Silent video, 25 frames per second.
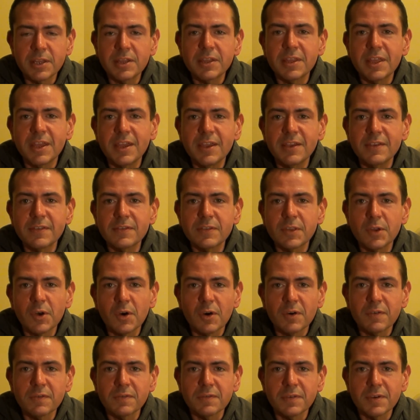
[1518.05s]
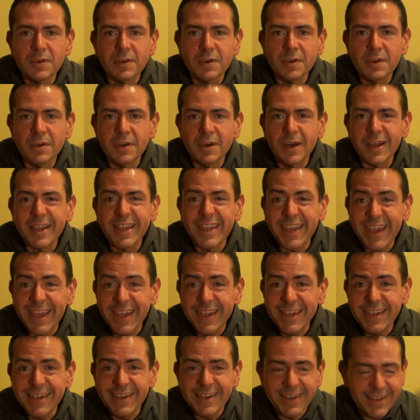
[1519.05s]
the taste of
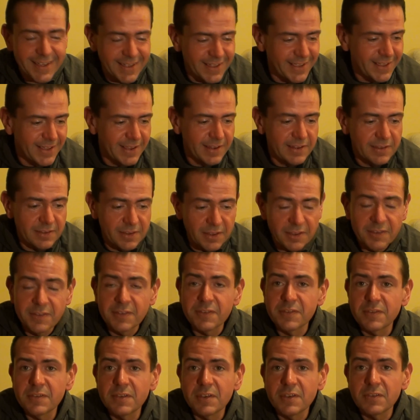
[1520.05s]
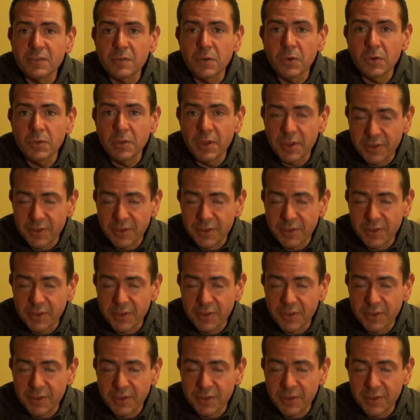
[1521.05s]
cake, this is good.